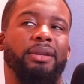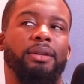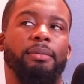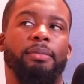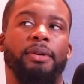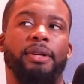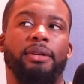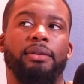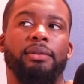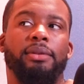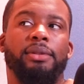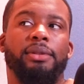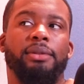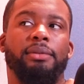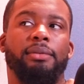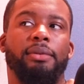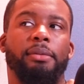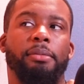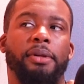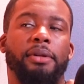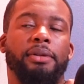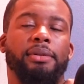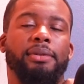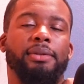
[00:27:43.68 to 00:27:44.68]
depends,
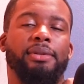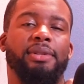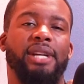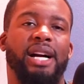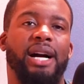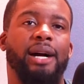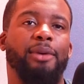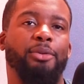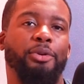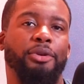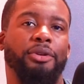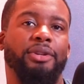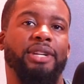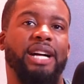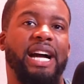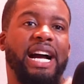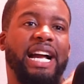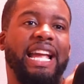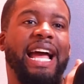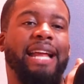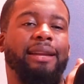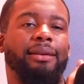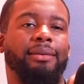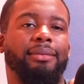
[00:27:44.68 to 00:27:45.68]
depends. I would, I
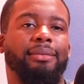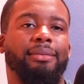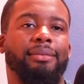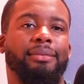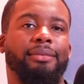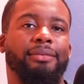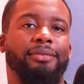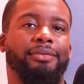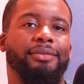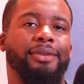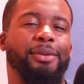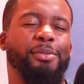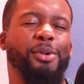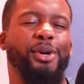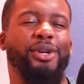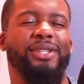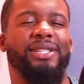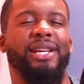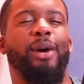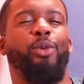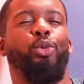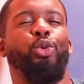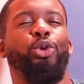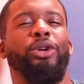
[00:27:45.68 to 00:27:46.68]
can. I'm not gonna say
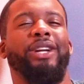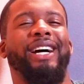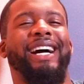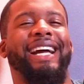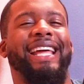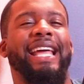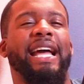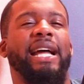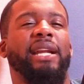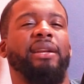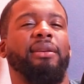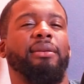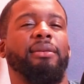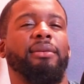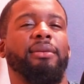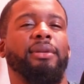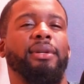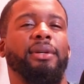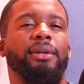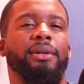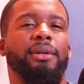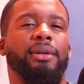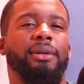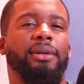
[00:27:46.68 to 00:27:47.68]
I would. I can,
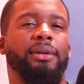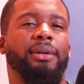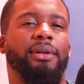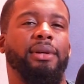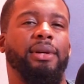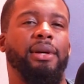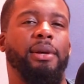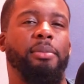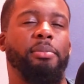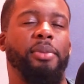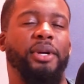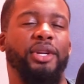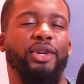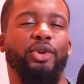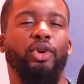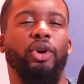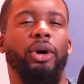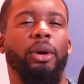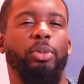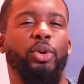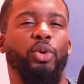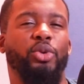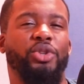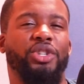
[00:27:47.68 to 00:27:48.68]
but you gotta
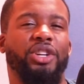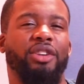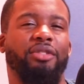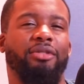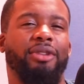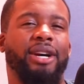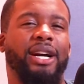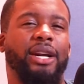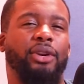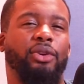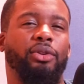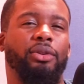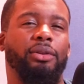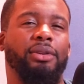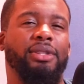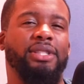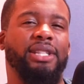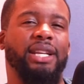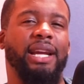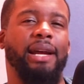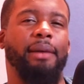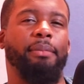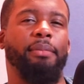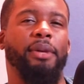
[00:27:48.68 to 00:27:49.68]
approach it right though, because it
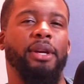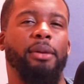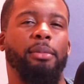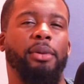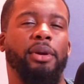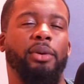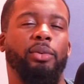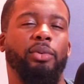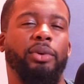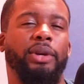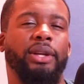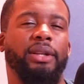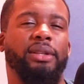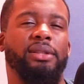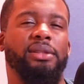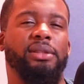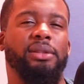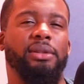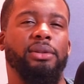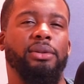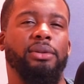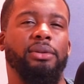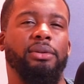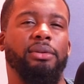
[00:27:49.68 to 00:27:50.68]
can be a bit weird
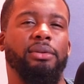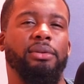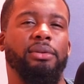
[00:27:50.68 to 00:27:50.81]
still.